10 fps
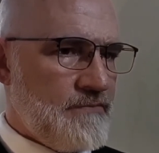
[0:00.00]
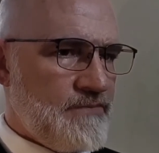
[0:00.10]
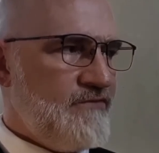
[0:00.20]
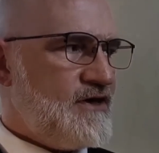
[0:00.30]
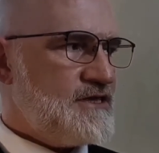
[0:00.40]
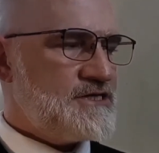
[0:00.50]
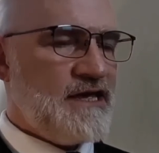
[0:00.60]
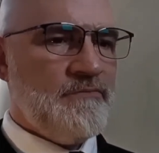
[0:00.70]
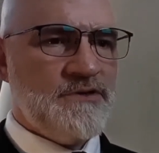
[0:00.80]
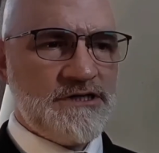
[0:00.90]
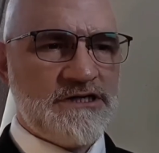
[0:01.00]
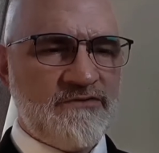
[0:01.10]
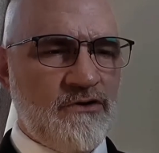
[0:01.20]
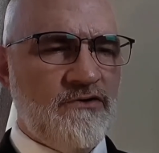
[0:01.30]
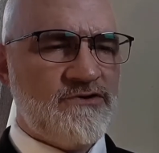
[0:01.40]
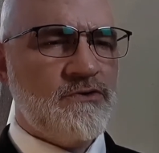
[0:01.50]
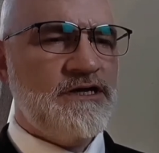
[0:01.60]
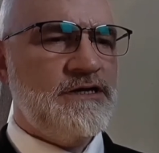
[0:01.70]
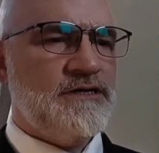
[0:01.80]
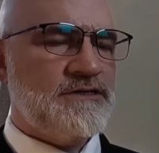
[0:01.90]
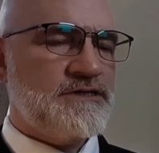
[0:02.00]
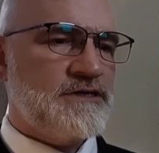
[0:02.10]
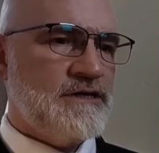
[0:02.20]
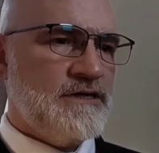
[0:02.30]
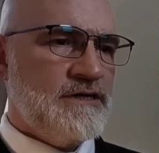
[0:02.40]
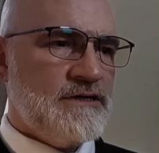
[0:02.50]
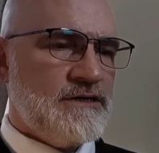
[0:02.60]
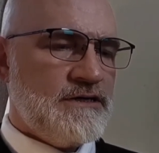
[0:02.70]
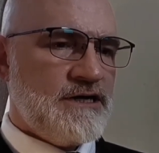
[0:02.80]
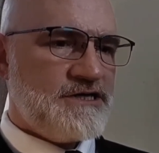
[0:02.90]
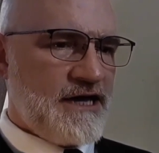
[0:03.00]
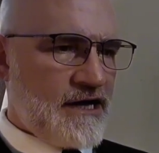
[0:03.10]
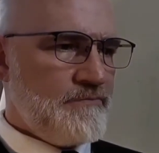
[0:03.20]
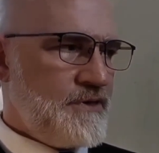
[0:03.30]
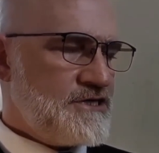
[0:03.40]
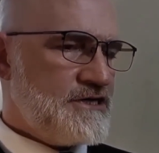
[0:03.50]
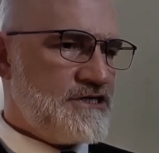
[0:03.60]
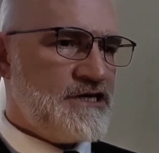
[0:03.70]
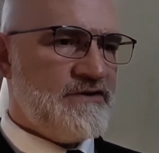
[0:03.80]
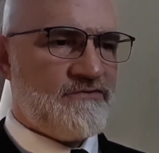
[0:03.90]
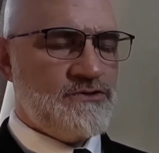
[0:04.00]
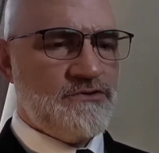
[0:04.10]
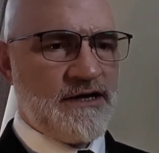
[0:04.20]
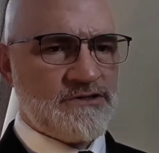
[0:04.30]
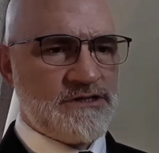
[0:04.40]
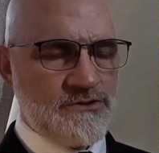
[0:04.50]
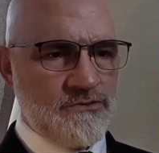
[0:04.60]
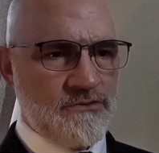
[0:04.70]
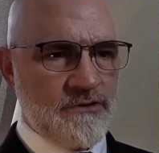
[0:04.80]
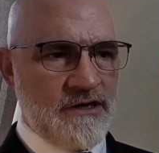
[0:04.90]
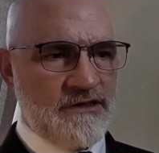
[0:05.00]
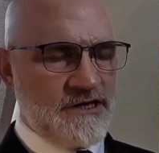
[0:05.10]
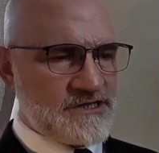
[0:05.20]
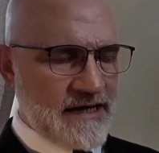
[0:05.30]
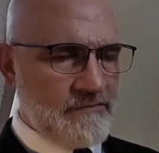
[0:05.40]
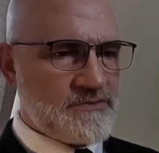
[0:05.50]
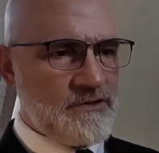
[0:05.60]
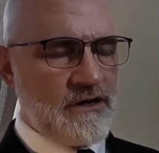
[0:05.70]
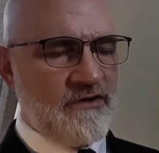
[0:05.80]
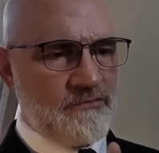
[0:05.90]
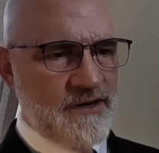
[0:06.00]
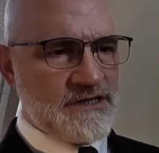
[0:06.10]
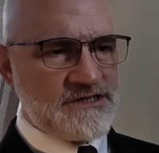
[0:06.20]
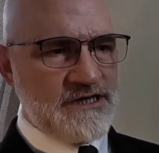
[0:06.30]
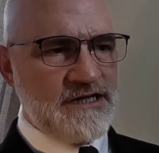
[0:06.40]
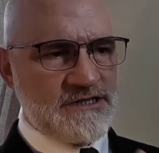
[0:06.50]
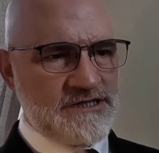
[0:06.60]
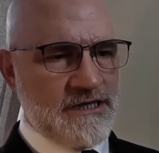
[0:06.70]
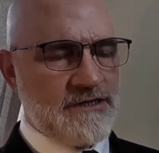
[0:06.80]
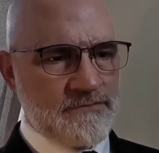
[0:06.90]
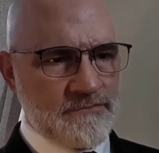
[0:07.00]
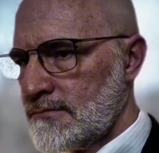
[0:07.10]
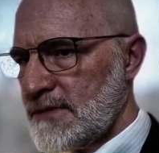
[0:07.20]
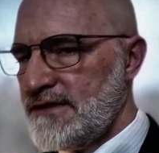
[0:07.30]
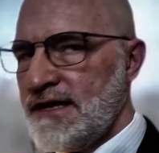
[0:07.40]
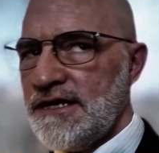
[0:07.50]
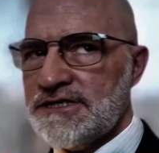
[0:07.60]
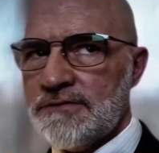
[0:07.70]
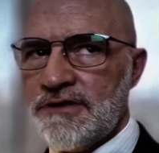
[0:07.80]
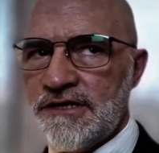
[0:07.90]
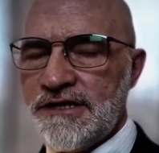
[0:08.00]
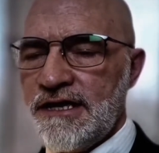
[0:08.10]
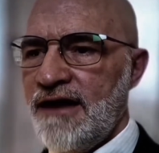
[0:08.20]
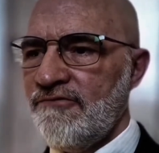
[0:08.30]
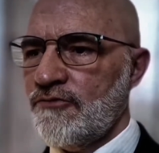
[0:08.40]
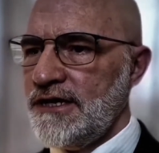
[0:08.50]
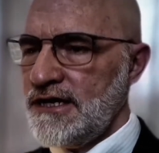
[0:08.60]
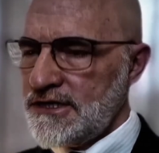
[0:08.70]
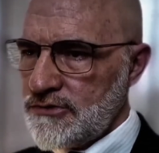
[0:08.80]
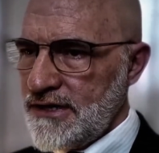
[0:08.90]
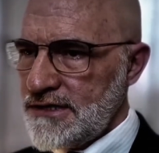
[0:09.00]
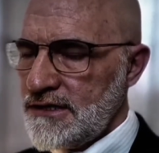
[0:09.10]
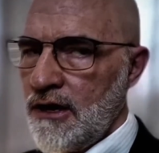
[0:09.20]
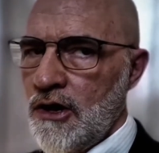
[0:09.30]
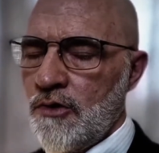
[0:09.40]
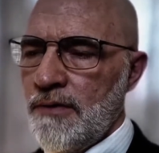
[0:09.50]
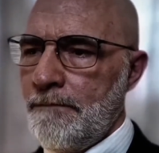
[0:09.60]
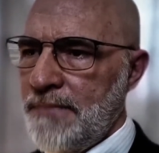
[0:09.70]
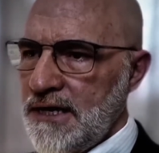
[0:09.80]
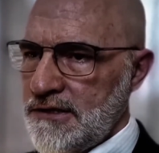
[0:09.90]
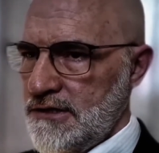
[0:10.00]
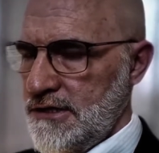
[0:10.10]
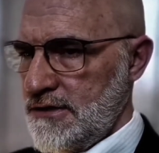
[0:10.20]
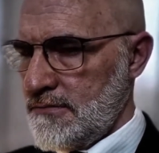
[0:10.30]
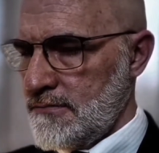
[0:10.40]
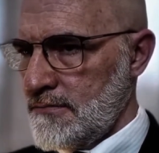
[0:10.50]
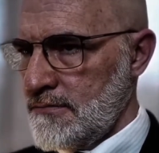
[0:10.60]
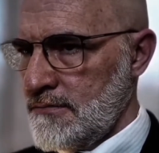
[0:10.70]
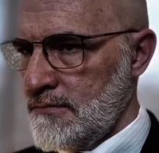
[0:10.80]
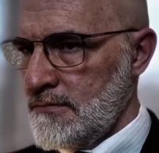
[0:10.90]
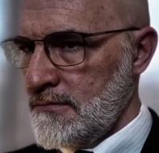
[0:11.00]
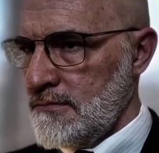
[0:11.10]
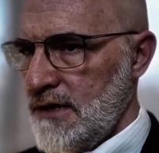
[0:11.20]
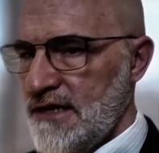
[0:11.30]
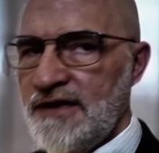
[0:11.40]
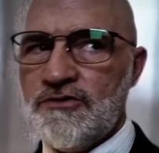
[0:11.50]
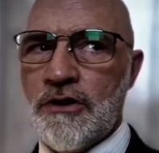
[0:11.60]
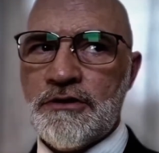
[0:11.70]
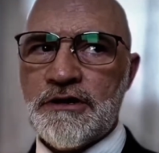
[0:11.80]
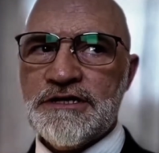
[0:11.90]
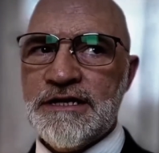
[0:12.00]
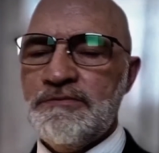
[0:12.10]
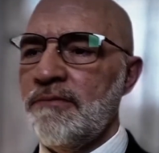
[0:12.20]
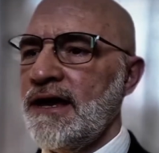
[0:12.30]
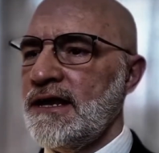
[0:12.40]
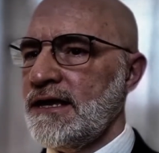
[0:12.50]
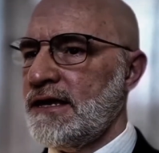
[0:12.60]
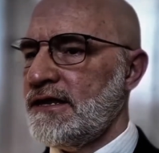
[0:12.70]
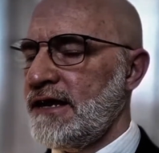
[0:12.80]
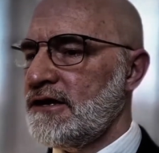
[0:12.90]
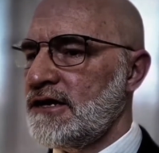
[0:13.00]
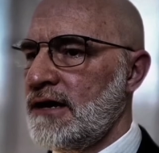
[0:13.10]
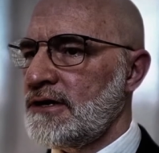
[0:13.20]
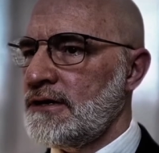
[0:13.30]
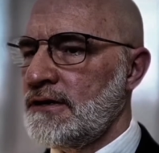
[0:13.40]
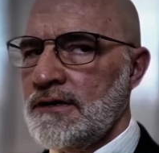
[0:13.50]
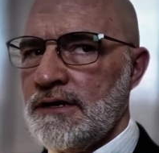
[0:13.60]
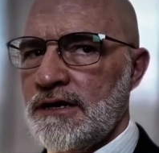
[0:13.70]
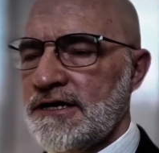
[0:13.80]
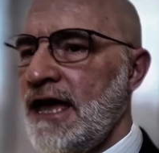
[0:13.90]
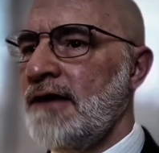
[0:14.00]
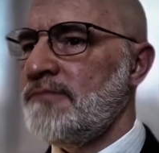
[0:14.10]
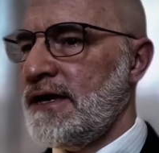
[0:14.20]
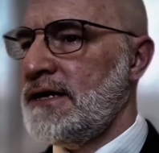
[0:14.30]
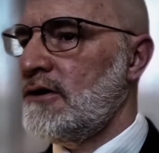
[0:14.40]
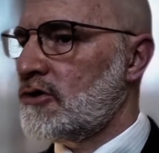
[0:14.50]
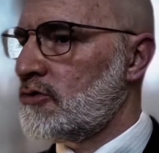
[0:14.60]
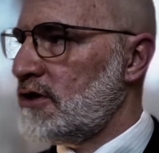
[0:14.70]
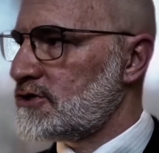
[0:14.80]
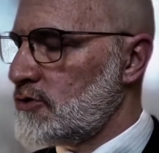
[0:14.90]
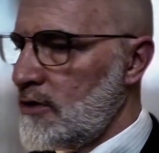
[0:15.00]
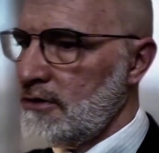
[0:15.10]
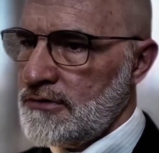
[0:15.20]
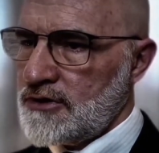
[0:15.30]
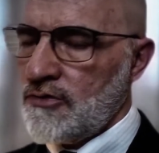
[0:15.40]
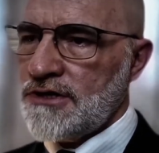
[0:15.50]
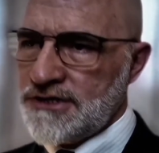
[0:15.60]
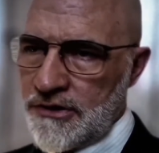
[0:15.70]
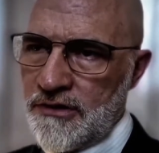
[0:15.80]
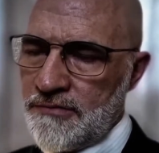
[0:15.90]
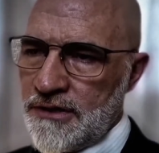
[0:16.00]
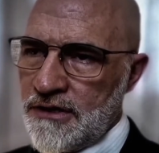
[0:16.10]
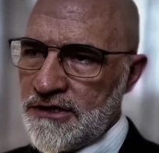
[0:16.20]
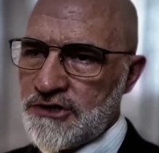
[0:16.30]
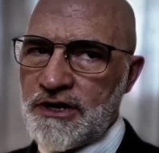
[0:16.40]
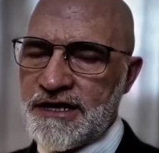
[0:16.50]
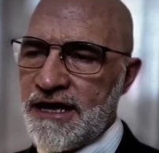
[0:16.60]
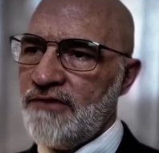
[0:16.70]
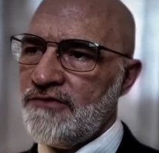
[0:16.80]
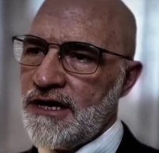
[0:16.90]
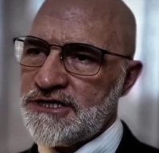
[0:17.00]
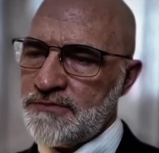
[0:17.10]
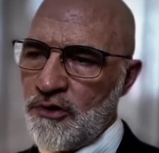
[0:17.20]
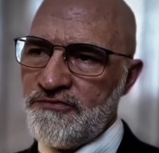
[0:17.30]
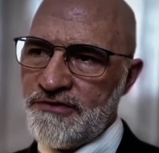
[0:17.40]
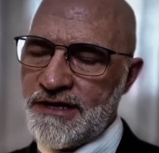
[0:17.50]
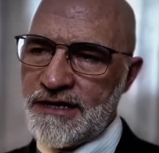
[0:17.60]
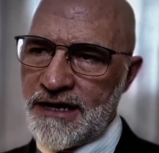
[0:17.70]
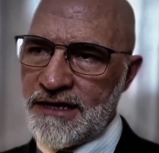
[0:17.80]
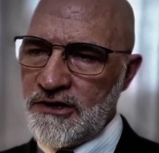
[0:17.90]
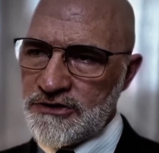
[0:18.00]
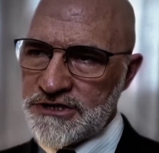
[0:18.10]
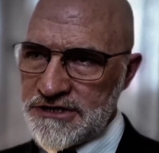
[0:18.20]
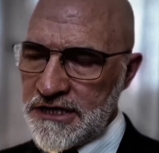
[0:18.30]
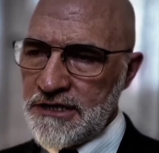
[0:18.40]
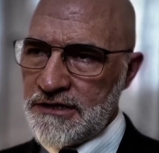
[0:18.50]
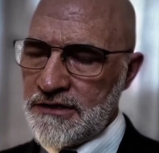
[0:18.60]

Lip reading: They've had the same position for over 20 years. It's the Out of Peace Initiative of 2002, the establishment of a Palestinian state. And that is something that they have reiterated repeatedly. And they've gone on a diplomatic and an economic campaign across the world, across Europe, to try to galvanize support for that. And they're succeeding.